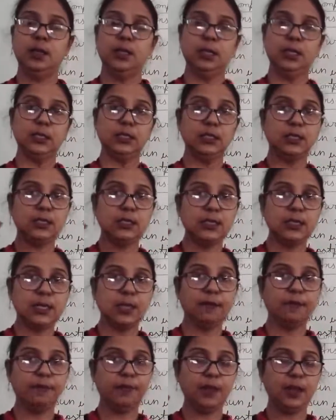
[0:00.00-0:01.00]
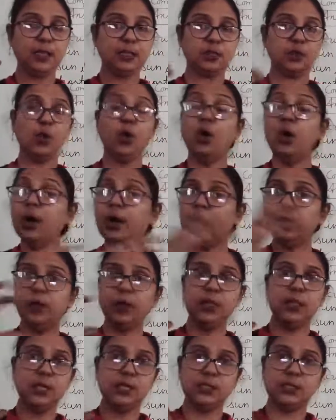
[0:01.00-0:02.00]
the surface
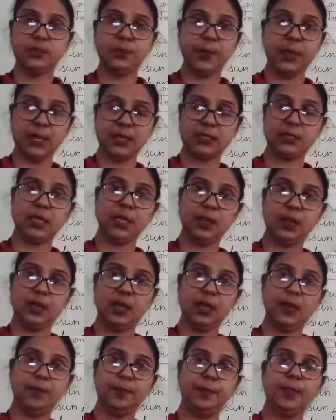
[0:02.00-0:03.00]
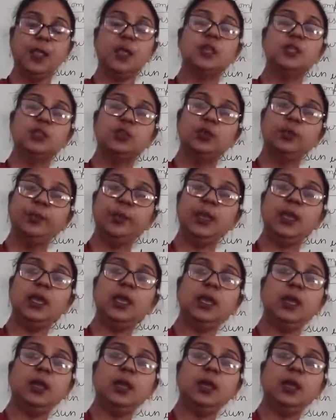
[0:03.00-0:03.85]
or in the space area so be